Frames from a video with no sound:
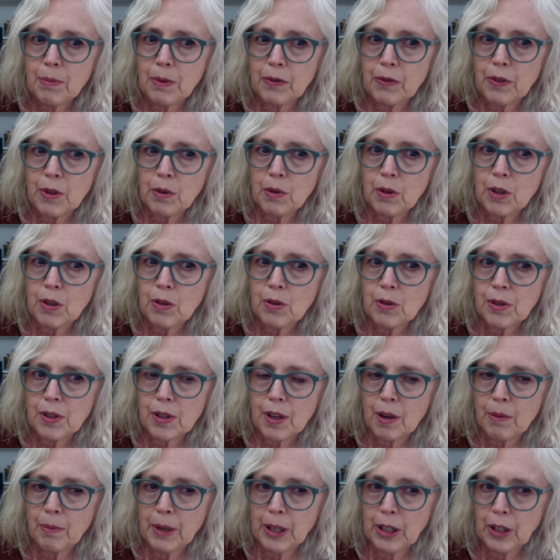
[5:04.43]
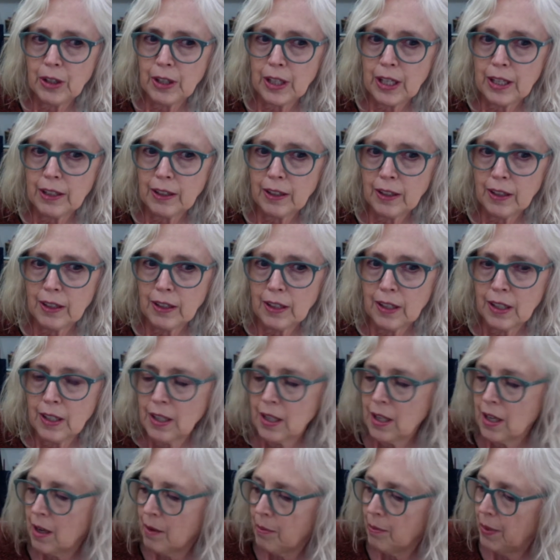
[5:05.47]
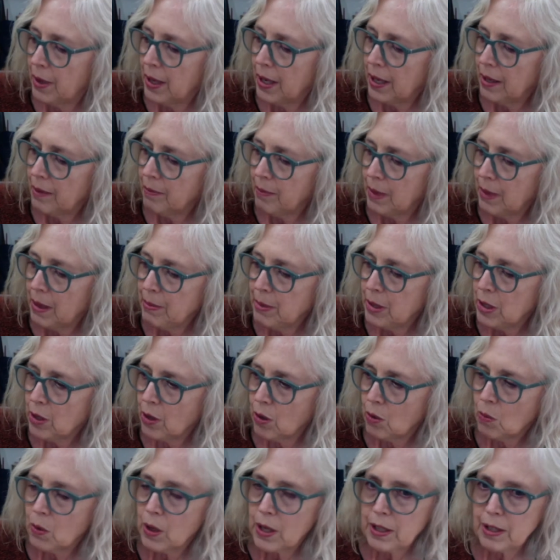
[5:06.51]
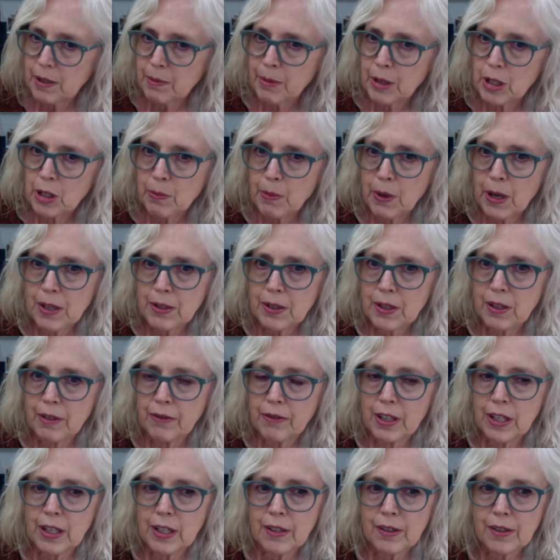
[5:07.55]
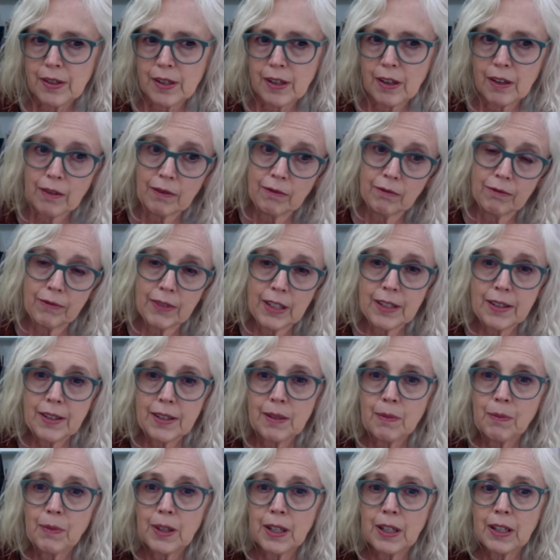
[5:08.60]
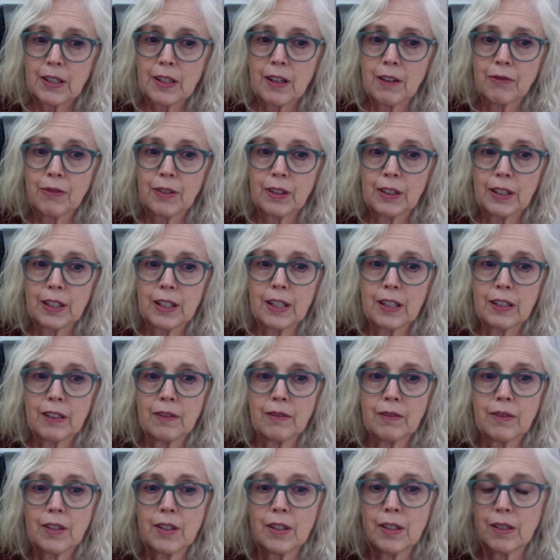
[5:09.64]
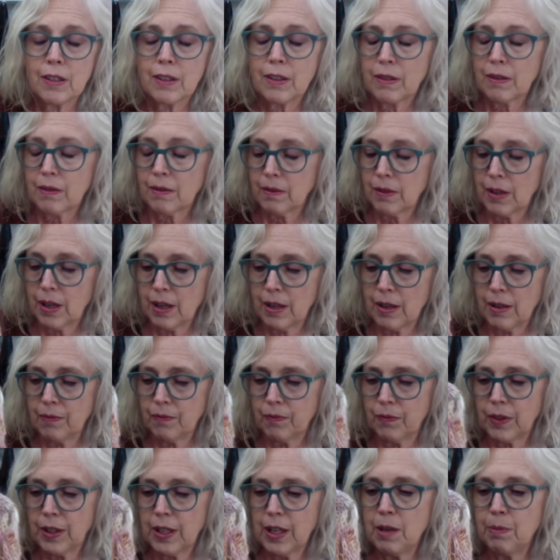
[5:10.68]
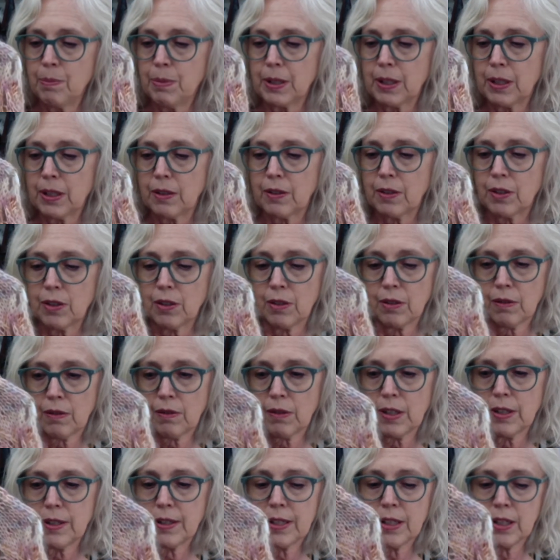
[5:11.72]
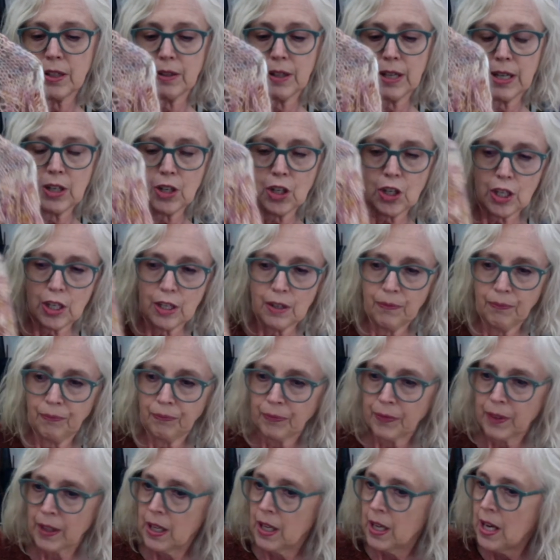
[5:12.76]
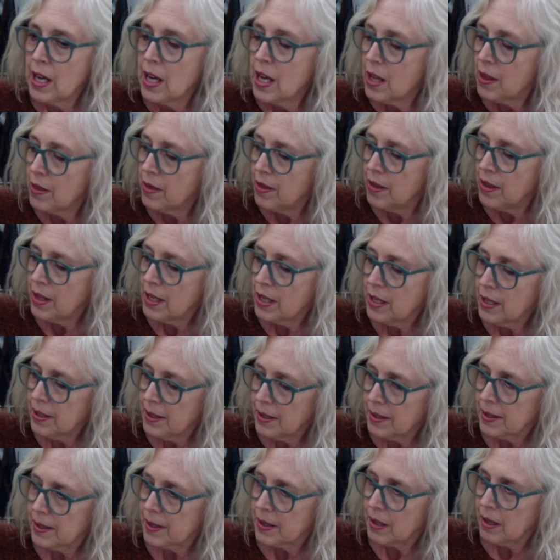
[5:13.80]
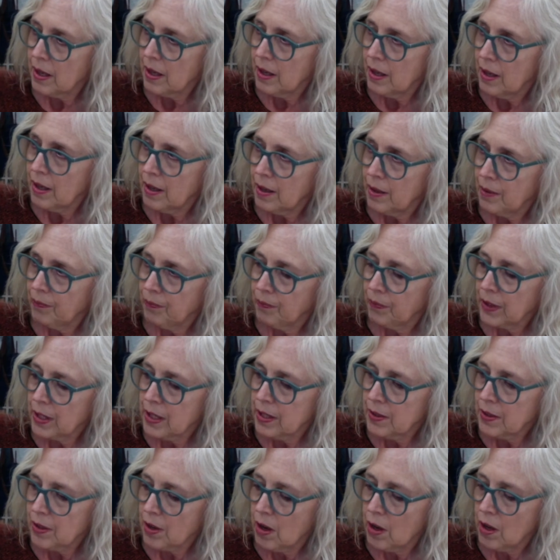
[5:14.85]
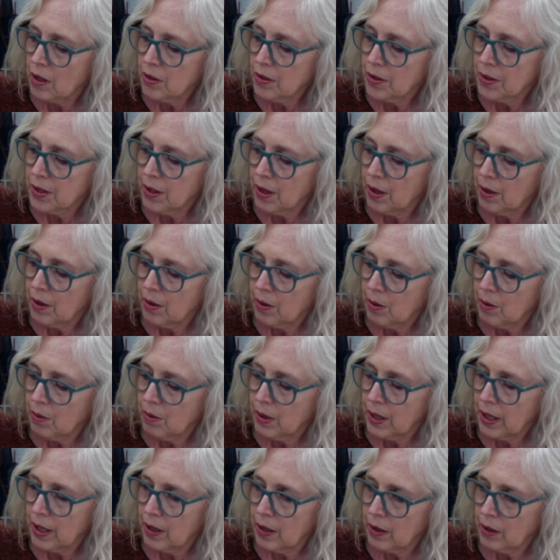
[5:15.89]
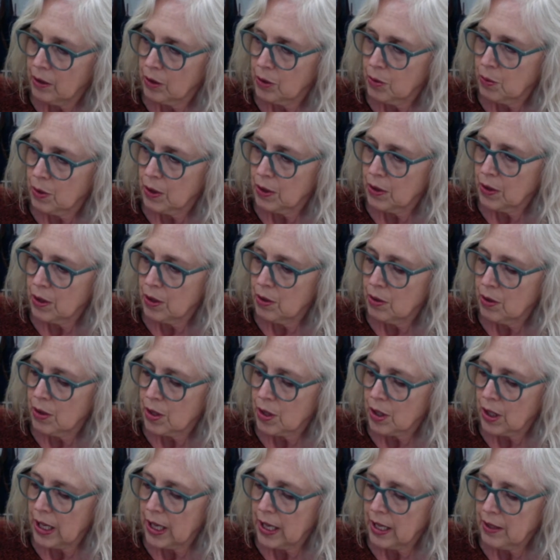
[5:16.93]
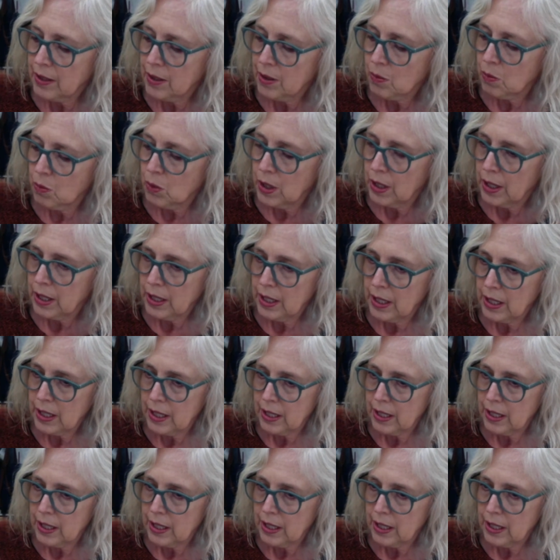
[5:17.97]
if you use a bigger needle, but maybe you don't want as much positive ease. So that's something definitely to keep into consideration. This is also held with two strands. One